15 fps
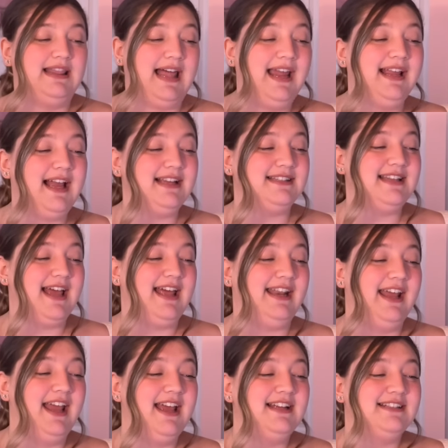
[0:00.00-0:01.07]
Like I said,
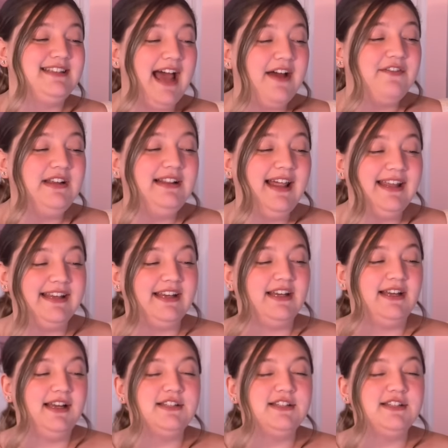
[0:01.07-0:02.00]
Daphne like